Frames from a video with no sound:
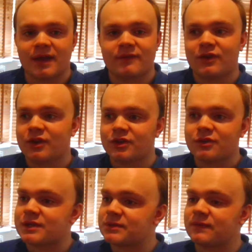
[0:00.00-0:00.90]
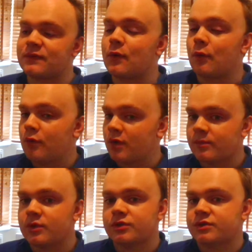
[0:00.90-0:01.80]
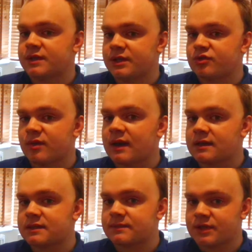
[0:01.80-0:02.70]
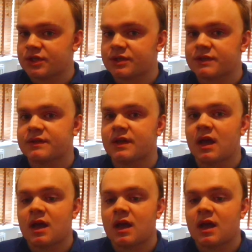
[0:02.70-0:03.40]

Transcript: If you could do this for all community transmissions,